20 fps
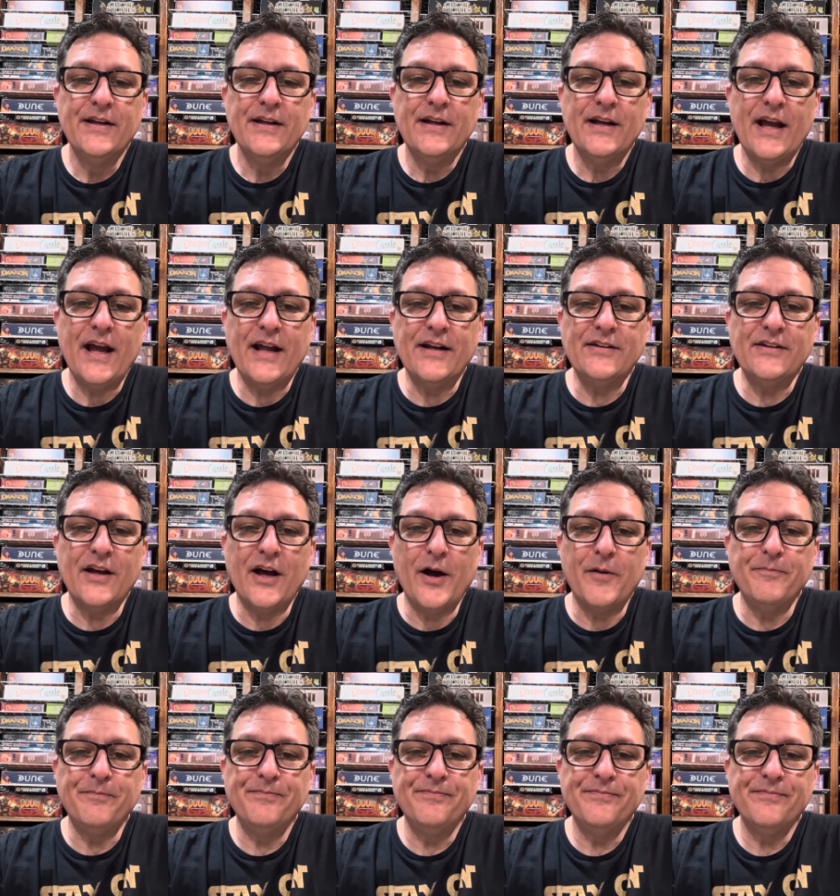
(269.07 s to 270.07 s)
And
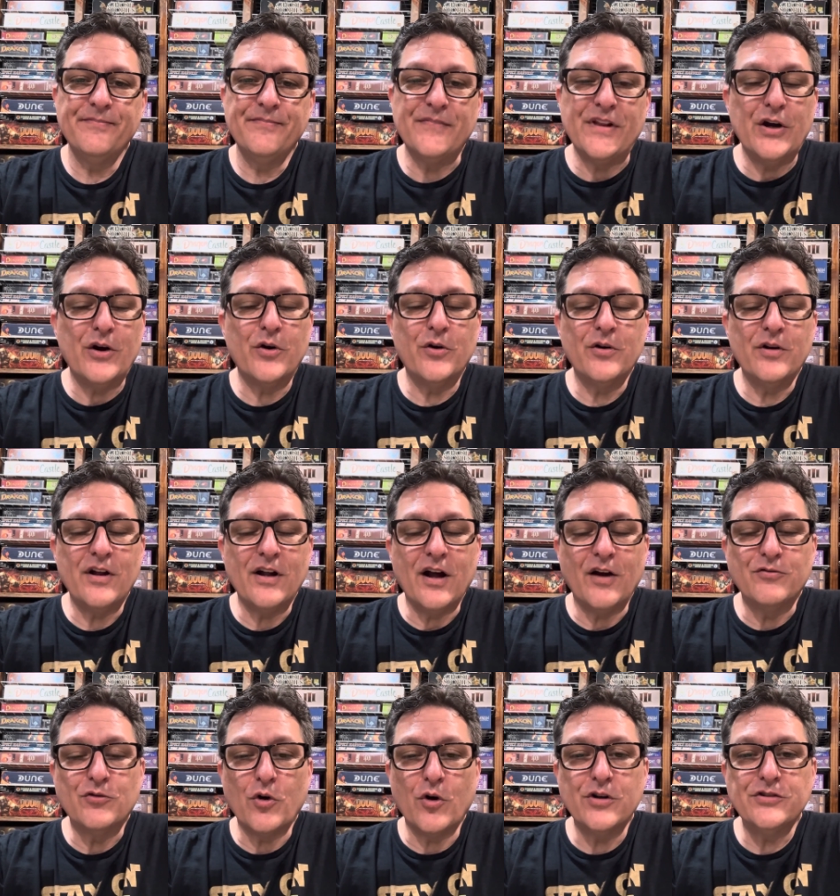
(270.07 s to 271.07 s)
um, there,
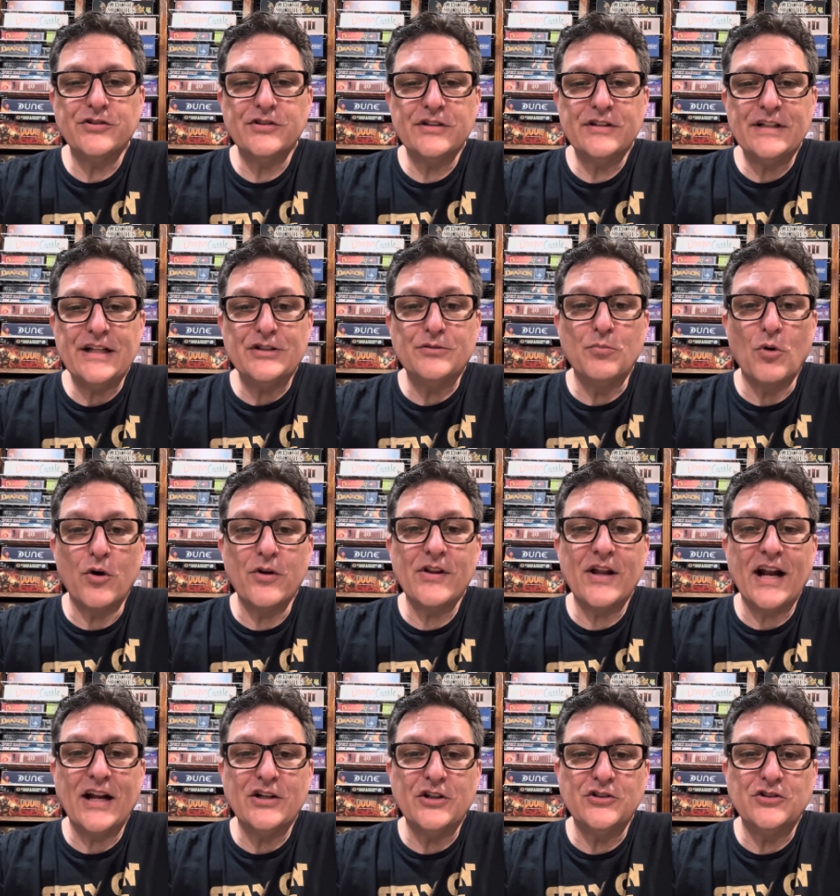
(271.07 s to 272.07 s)
of course, is more
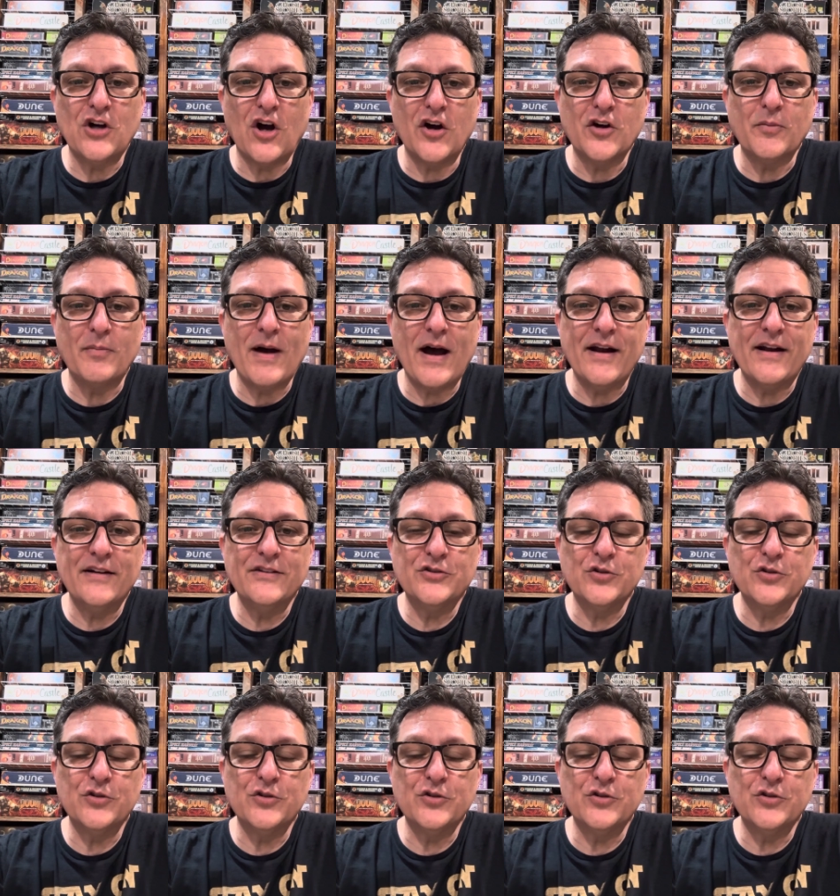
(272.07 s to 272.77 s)
than I could talk about it.